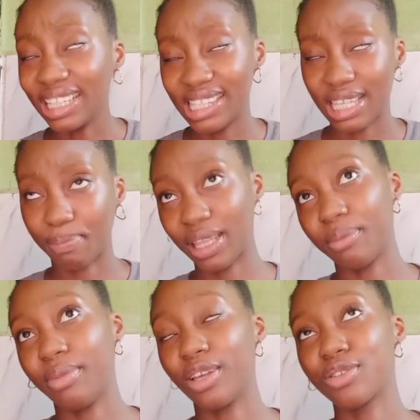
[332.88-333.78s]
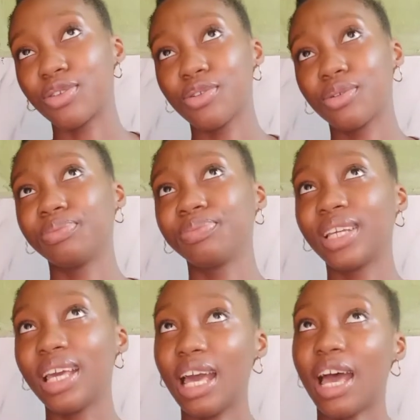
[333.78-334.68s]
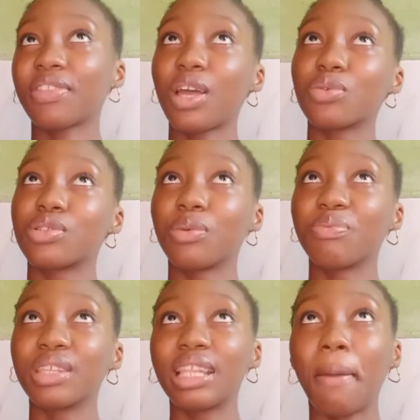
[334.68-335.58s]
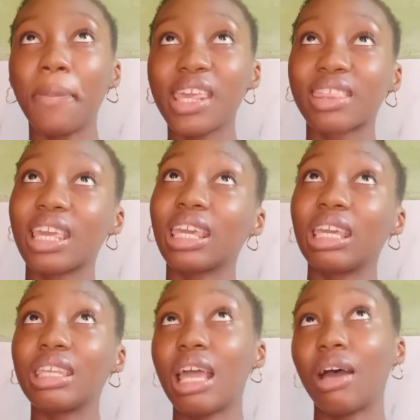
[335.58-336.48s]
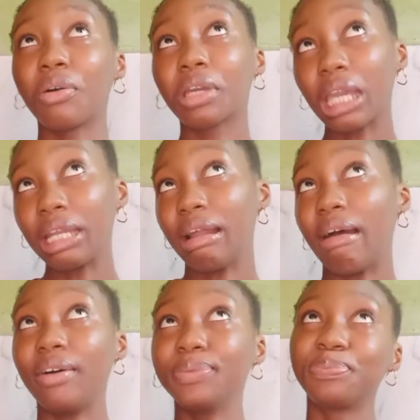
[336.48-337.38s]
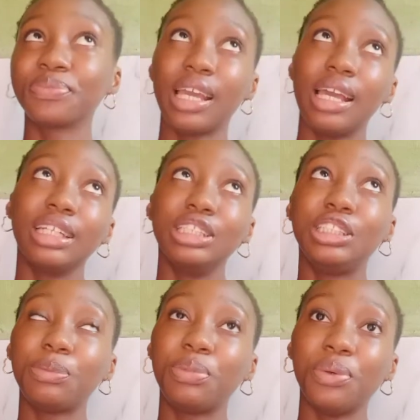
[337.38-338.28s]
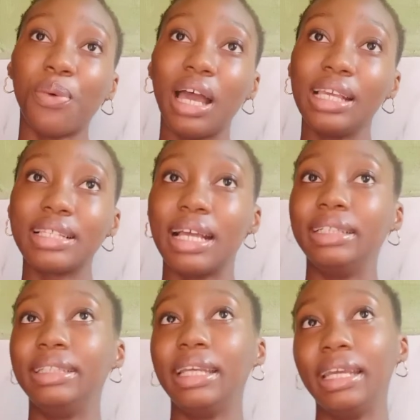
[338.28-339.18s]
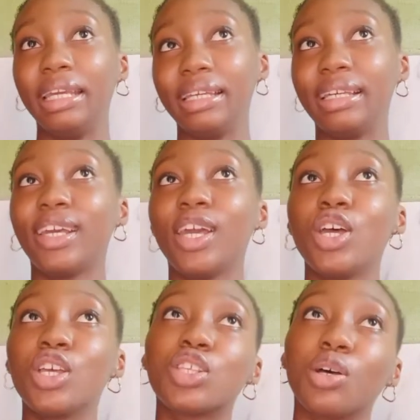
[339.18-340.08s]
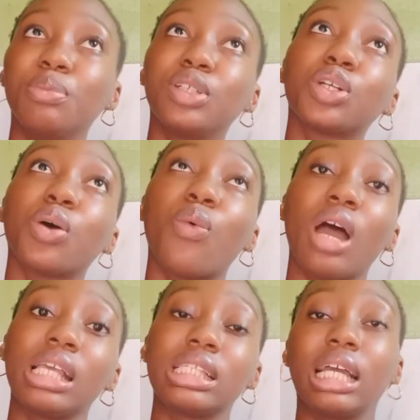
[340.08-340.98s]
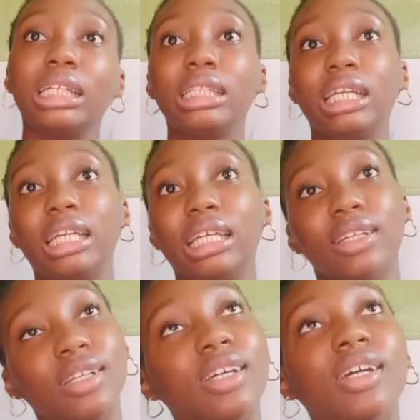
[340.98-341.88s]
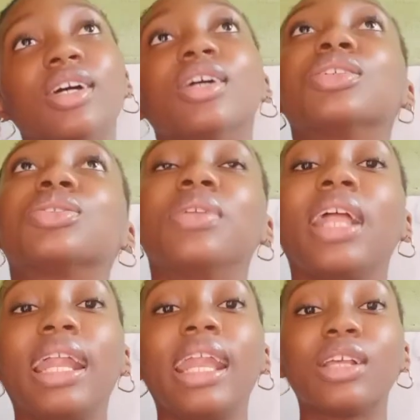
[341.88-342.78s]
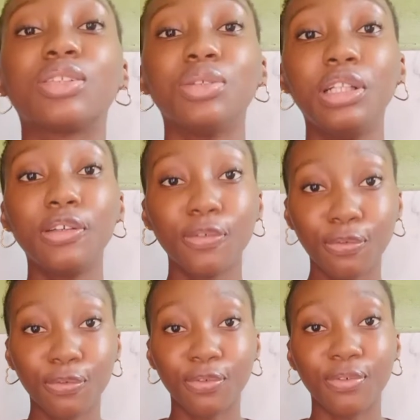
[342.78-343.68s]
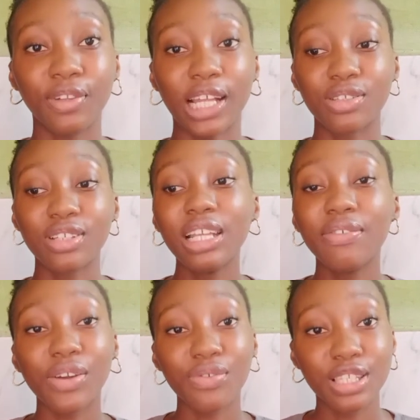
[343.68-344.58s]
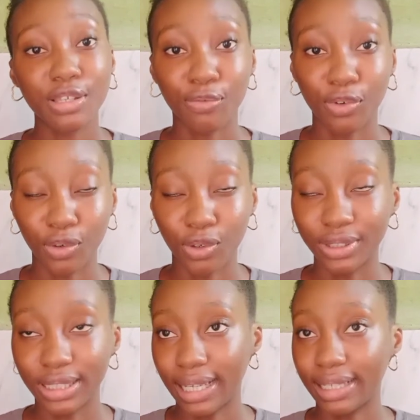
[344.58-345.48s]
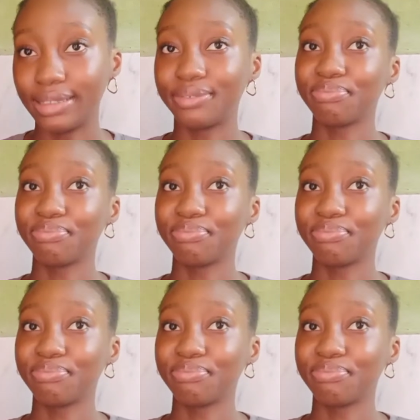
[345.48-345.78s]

September. So after we submitted, me thinking that okay, now GP wise I did, submission wise I did, so now to leave everything for God hand.